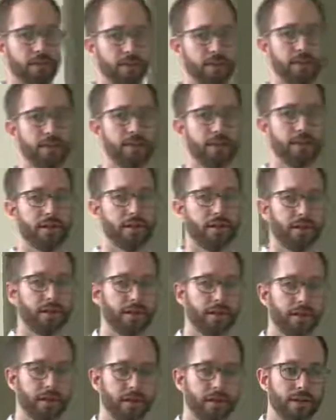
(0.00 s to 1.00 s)
which keys to
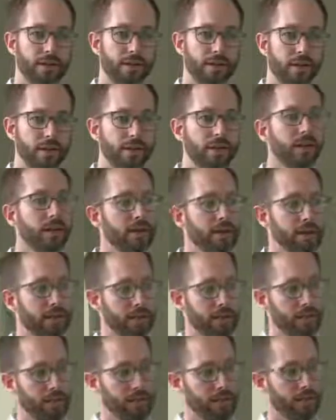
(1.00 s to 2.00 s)
type. We can tell it to
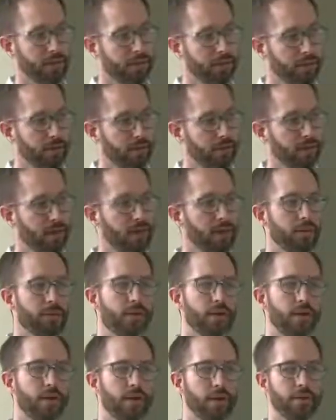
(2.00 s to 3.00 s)
type in a search
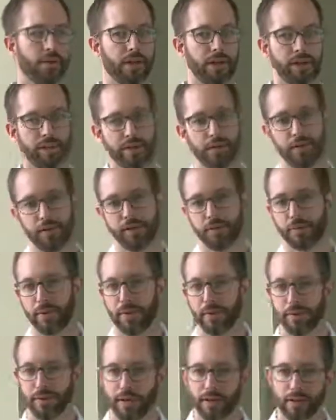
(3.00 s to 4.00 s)
term. We can tell it to
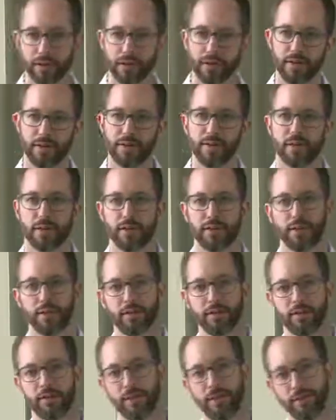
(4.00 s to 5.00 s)
press enter. We can tell
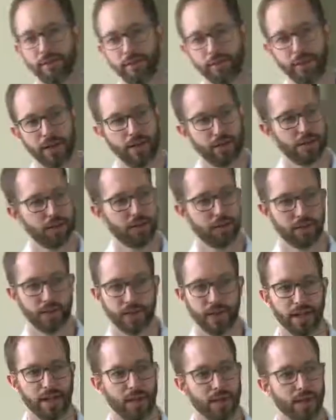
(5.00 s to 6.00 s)
it to press space or
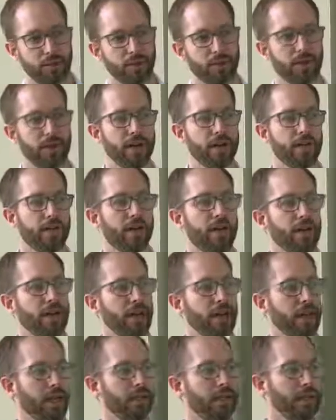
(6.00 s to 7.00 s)
tab or whatever.
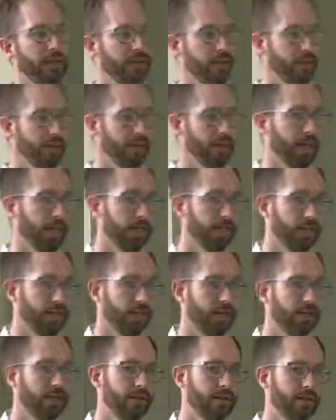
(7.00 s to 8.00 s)
And these can be
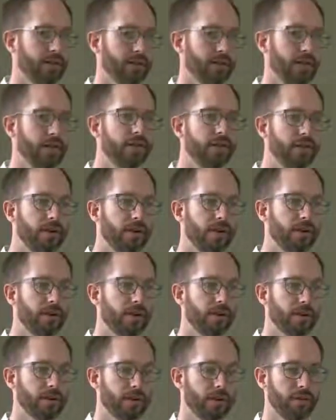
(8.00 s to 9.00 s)
advantageous if you're
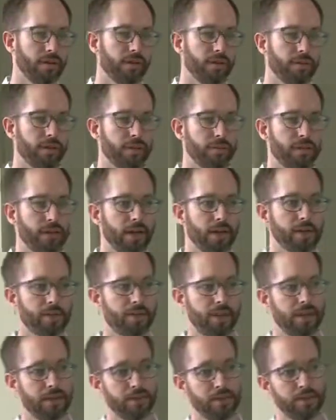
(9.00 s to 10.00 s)
working with a web
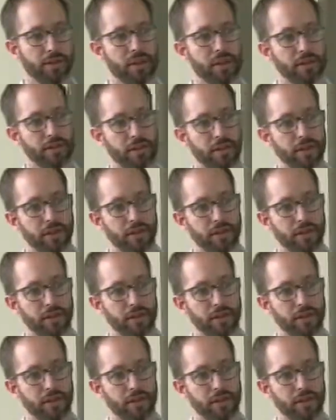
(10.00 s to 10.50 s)
page that has a lot of